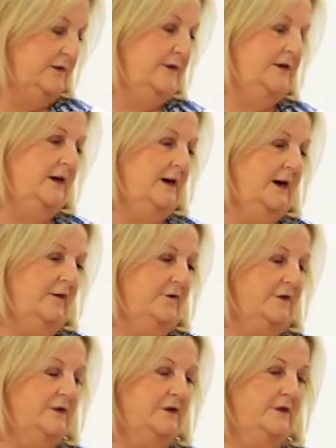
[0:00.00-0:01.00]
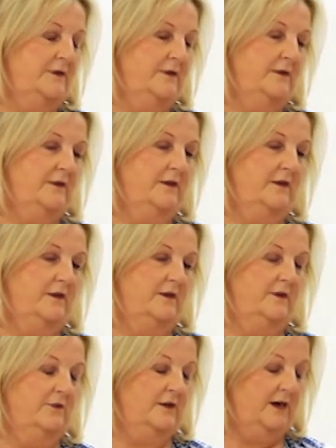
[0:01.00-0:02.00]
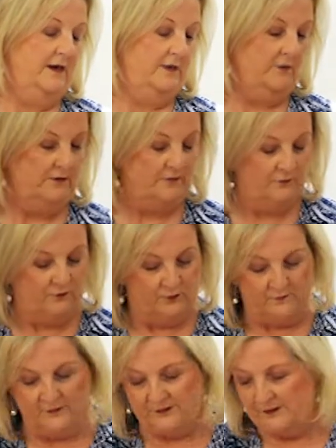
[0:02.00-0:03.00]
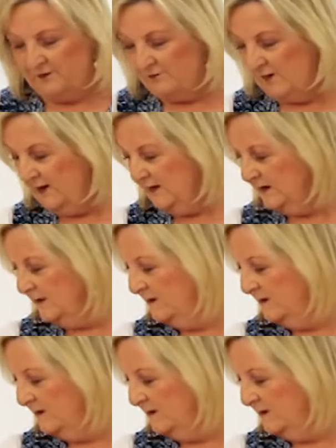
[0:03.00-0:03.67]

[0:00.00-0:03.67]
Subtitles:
to the left. Okay, over to the right